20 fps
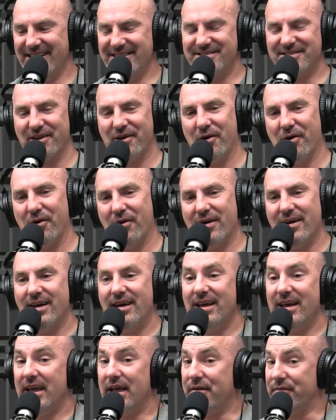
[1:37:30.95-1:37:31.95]
So
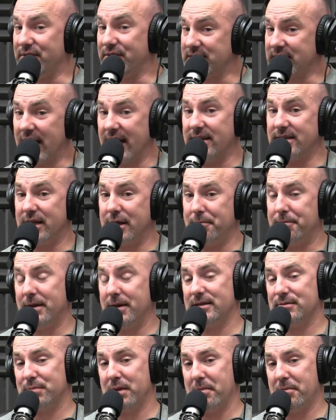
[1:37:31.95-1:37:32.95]
if it's not
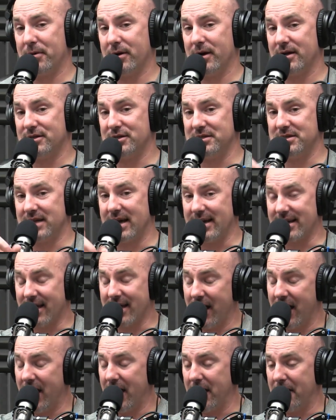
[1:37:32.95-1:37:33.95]

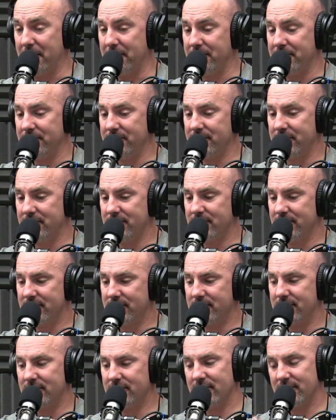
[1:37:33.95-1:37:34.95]
TPSPProductions.com,
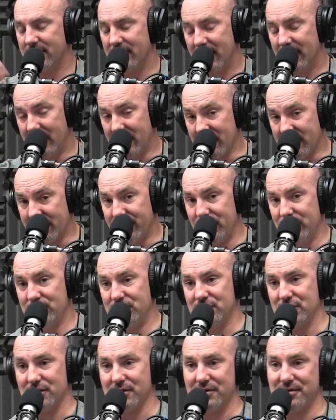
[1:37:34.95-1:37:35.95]
in the
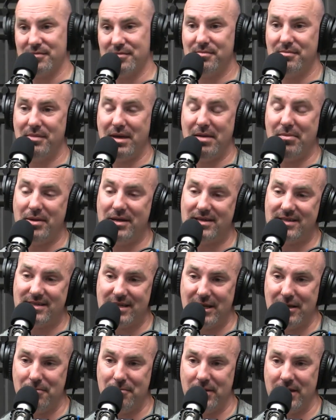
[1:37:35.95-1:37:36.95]
future, maybe it's
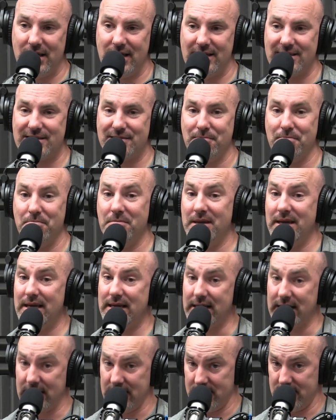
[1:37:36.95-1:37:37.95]
TPS
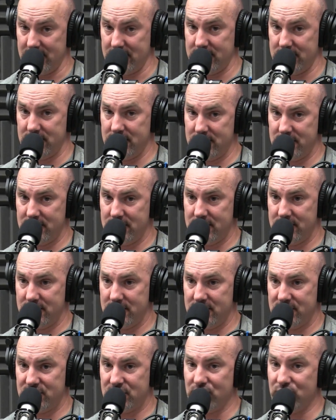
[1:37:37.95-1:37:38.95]
Media.
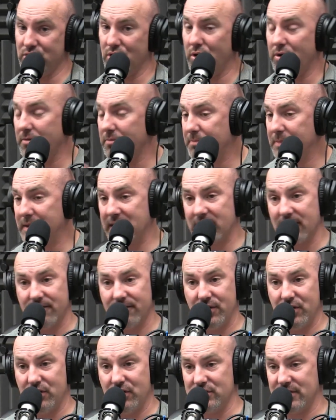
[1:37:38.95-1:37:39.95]
So don't be
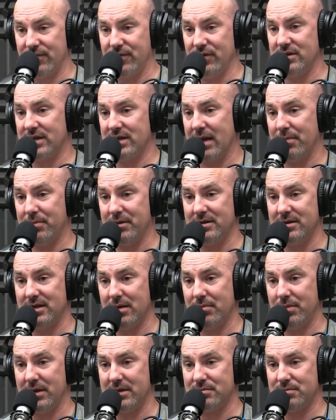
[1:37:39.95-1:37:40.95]
confused if you type in
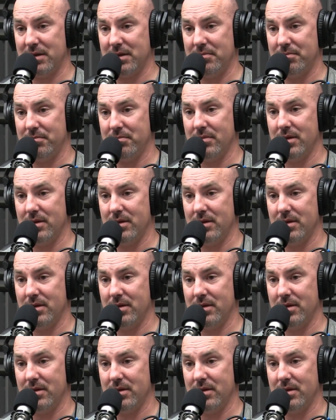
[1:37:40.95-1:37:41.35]
TPSP